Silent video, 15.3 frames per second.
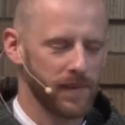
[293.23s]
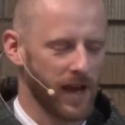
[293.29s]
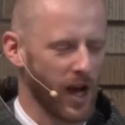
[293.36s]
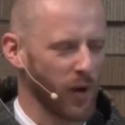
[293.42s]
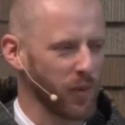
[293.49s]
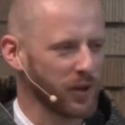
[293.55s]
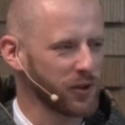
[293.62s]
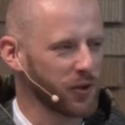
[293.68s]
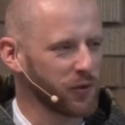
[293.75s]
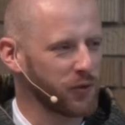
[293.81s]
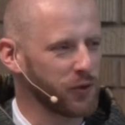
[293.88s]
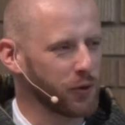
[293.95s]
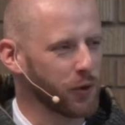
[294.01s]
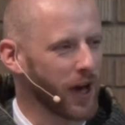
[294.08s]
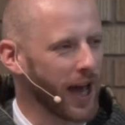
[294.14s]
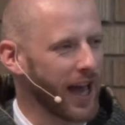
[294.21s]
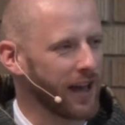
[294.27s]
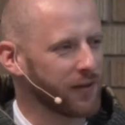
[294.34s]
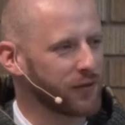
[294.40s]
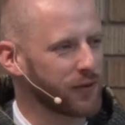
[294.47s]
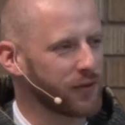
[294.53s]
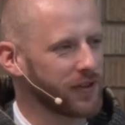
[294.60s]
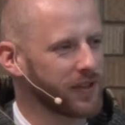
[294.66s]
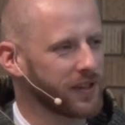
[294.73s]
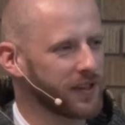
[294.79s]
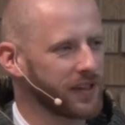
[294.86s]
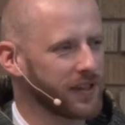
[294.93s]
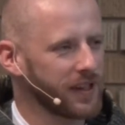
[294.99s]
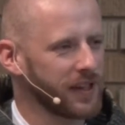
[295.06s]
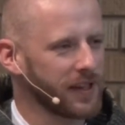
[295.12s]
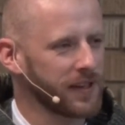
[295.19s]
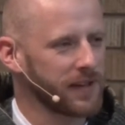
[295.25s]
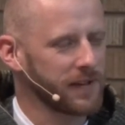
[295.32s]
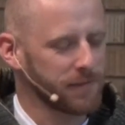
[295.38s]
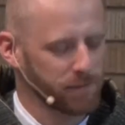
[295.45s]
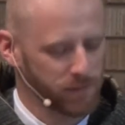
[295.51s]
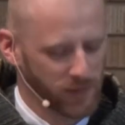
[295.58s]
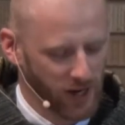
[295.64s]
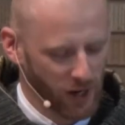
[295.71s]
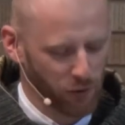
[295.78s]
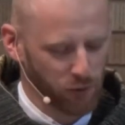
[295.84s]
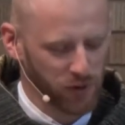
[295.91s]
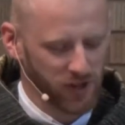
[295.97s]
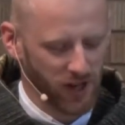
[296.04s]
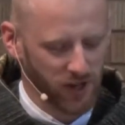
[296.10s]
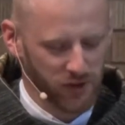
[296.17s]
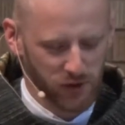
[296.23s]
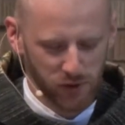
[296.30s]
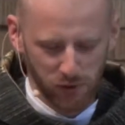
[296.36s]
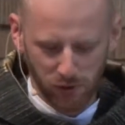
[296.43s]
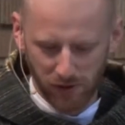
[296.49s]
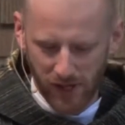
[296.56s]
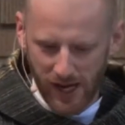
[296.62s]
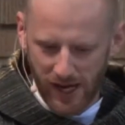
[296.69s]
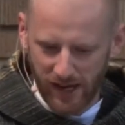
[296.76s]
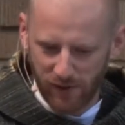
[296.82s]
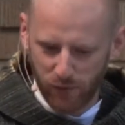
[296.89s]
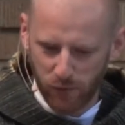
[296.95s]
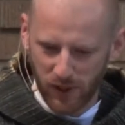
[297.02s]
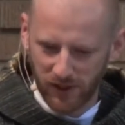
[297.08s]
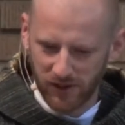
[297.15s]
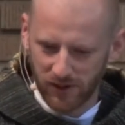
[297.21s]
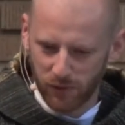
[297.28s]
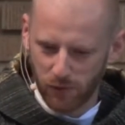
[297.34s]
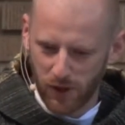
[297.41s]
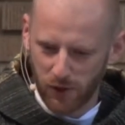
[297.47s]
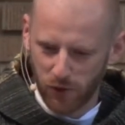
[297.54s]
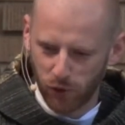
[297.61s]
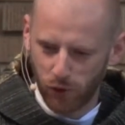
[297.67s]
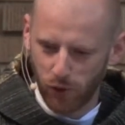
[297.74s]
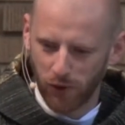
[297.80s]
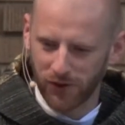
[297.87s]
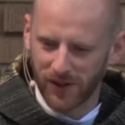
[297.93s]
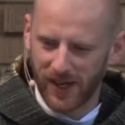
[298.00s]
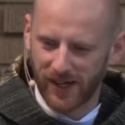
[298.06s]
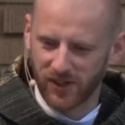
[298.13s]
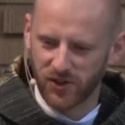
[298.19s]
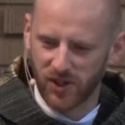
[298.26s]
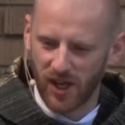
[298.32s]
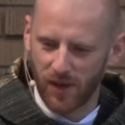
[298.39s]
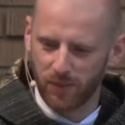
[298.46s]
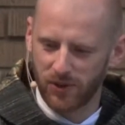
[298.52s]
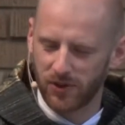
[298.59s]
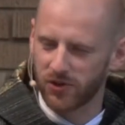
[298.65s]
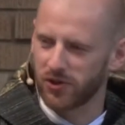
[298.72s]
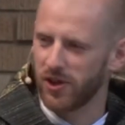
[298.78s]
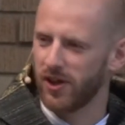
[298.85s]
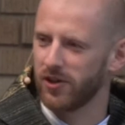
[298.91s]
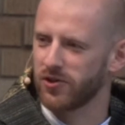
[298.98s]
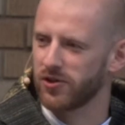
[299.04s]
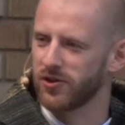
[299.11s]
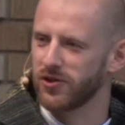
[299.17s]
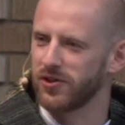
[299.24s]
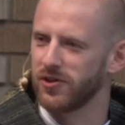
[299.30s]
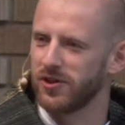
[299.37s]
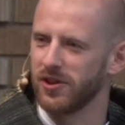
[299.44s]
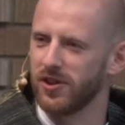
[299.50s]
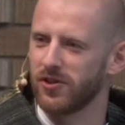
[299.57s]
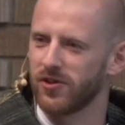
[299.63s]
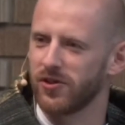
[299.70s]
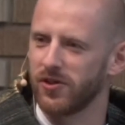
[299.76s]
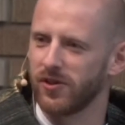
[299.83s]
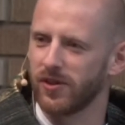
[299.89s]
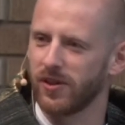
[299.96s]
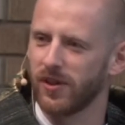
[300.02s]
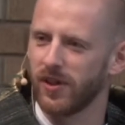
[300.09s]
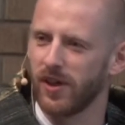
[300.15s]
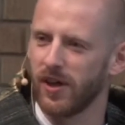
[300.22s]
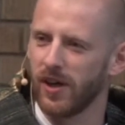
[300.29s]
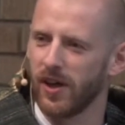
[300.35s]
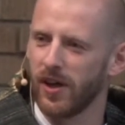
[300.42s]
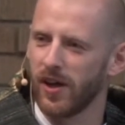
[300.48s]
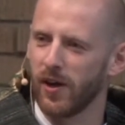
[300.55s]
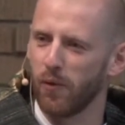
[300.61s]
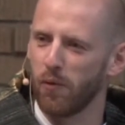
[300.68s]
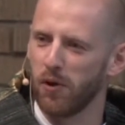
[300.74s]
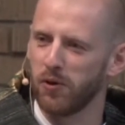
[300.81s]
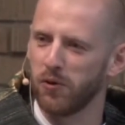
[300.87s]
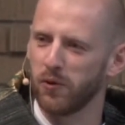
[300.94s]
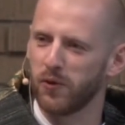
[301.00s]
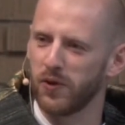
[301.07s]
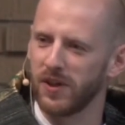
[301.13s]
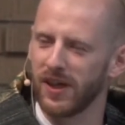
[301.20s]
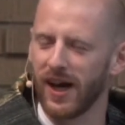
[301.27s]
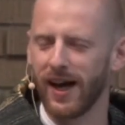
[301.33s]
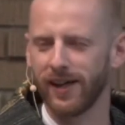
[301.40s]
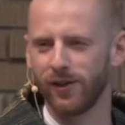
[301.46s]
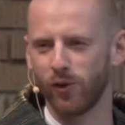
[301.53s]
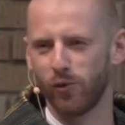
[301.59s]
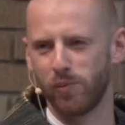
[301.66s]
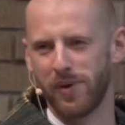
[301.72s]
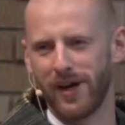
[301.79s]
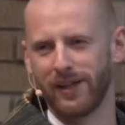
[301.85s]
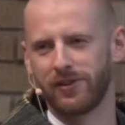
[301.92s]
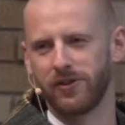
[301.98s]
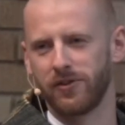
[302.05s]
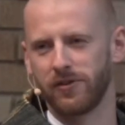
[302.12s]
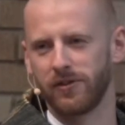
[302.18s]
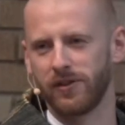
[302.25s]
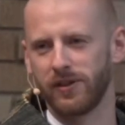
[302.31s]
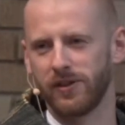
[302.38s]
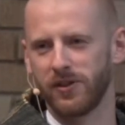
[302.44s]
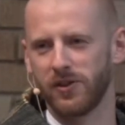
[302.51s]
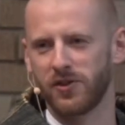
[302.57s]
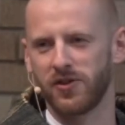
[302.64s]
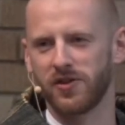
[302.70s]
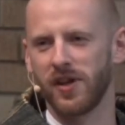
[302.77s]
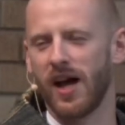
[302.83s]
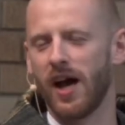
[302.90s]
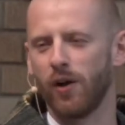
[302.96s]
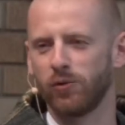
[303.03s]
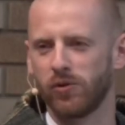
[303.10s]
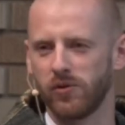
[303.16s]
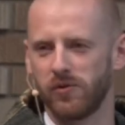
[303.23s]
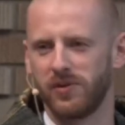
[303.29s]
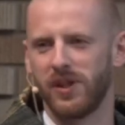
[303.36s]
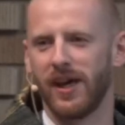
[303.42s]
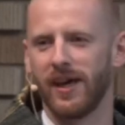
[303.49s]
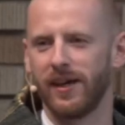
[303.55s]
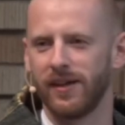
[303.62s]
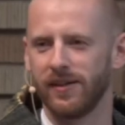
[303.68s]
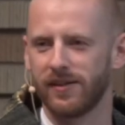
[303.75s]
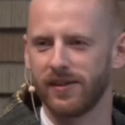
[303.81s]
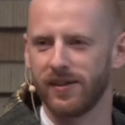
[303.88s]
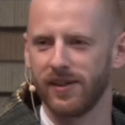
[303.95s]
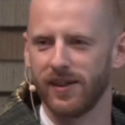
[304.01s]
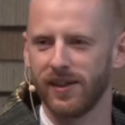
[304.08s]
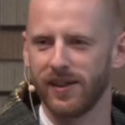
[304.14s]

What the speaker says: How many of you have areas in your life where you don't accept church's teaching? When you think, "I know better, this is out of date"?